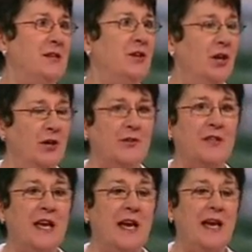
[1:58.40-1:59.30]
and
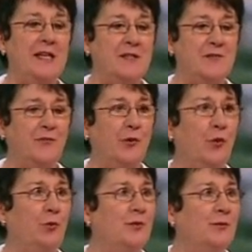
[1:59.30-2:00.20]
cuts is
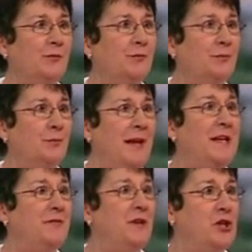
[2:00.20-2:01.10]
for
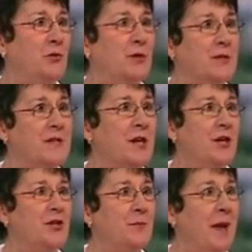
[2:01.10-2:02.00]
individuals
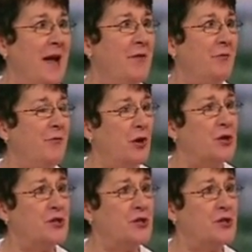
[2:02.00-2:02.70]
to bear them, for our